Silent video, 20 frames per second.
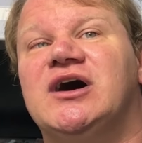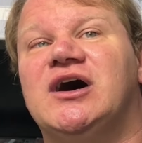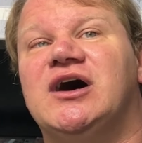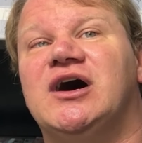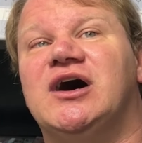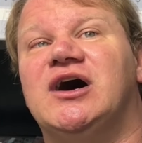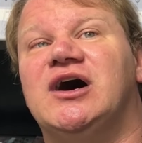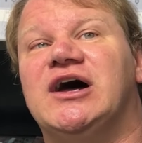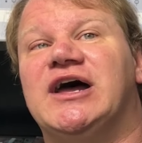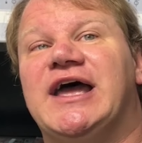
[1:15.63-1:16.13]

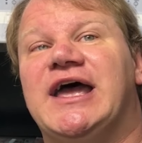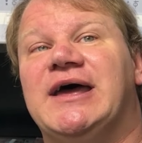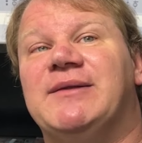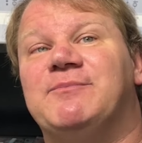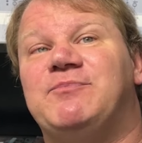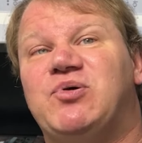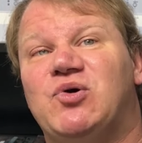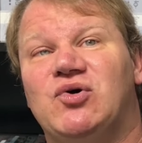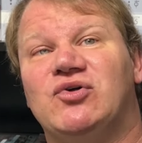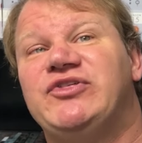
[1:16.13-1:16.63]

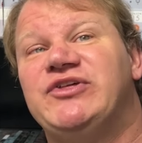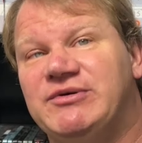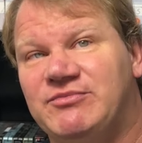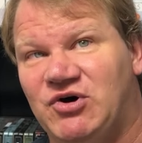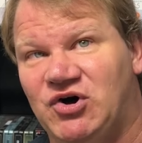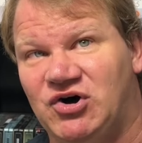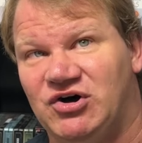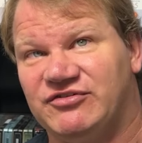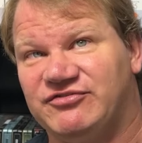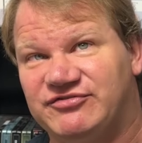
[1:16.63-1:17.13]
and pull them
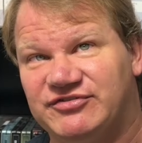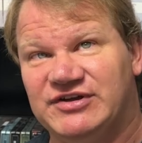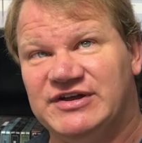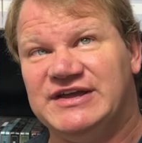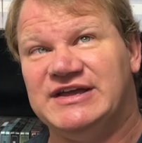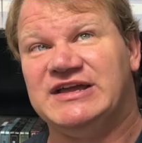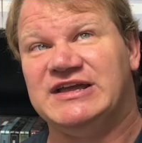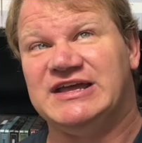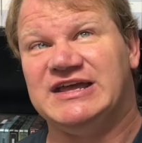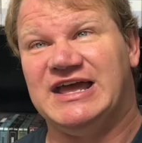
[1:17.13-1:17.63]
off
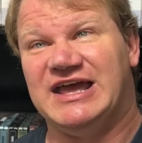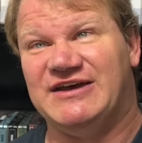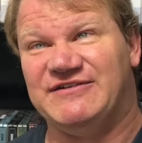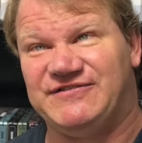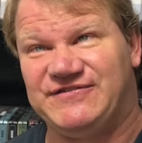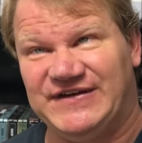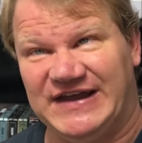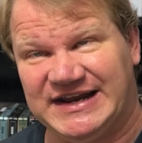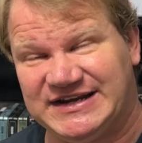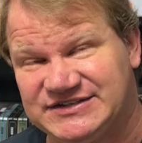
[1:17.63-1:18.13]

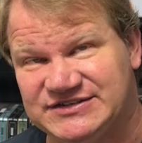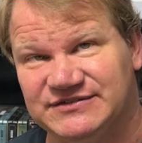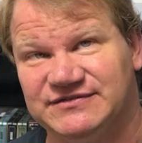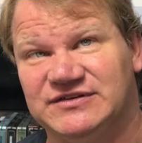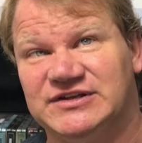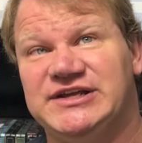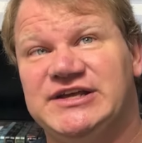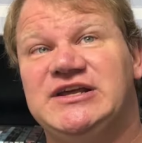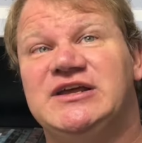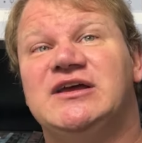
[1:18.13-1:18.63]

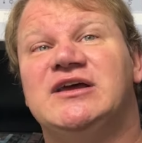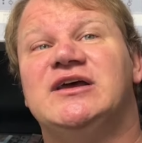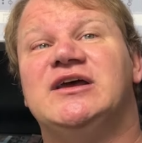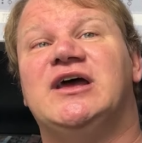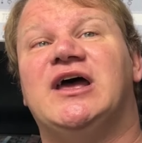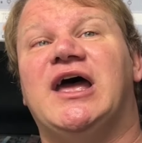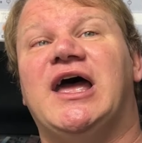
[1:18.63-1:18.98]
effectively,